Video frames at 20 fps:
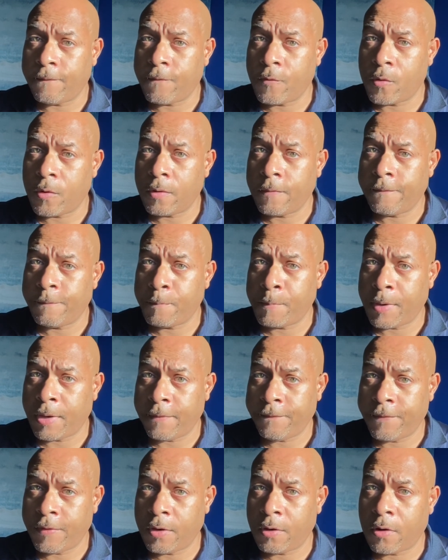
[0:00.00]
for
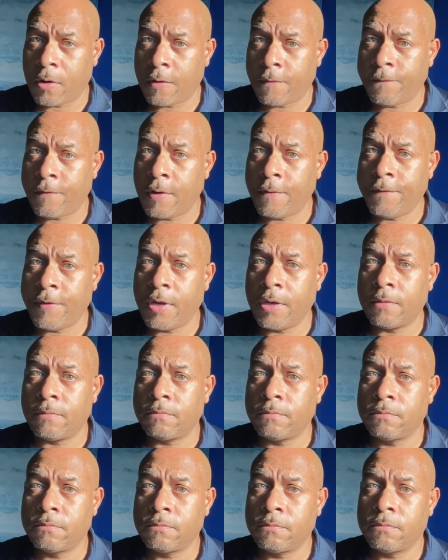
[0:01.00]
benefited off of it.
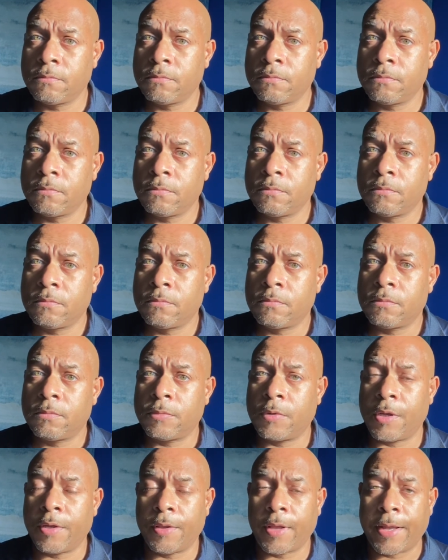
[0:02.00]

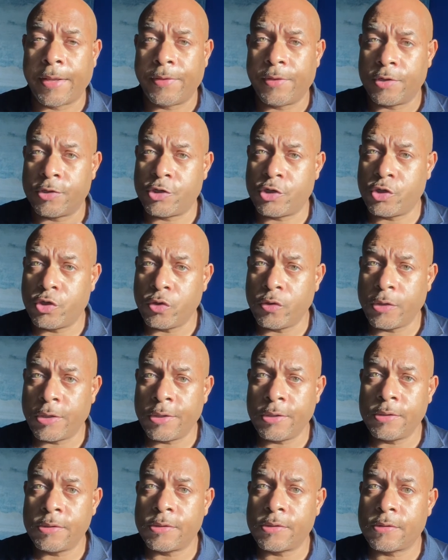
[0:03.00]
Like the
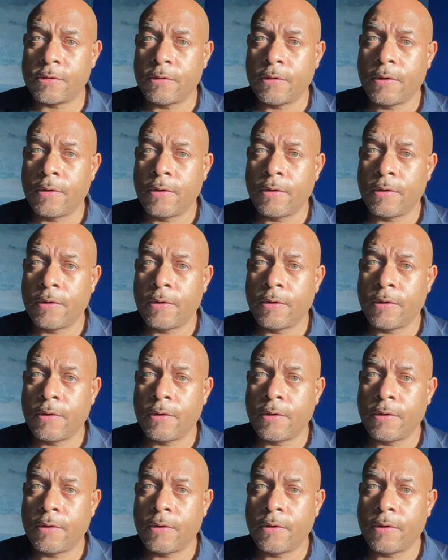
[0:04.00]
students,